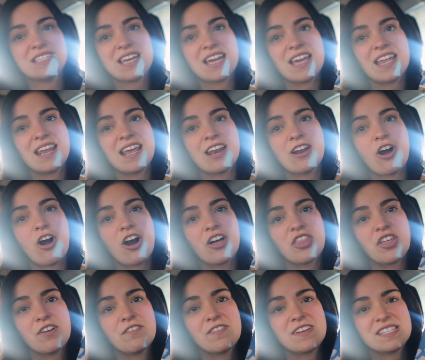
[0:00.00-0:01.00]
did an
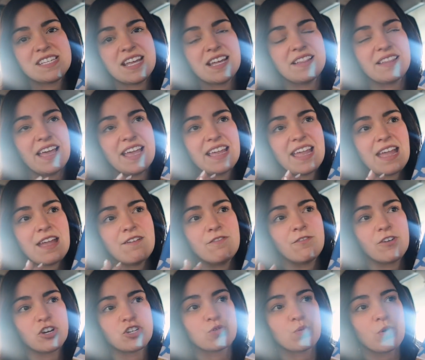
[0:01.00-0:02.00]
author visit, like a
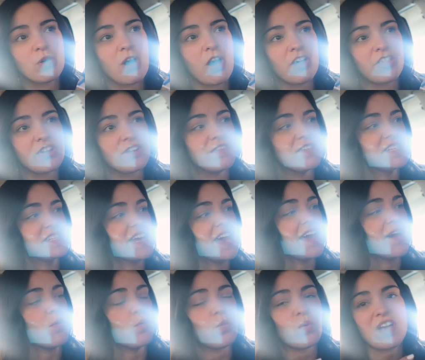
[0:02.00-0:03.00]
virtual author
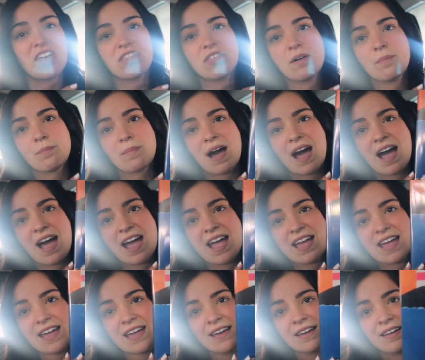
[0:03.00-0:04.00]
visit with
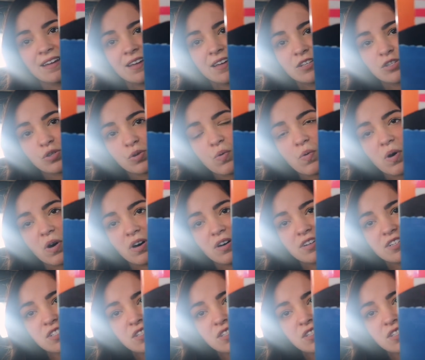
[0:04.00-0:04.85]
my school.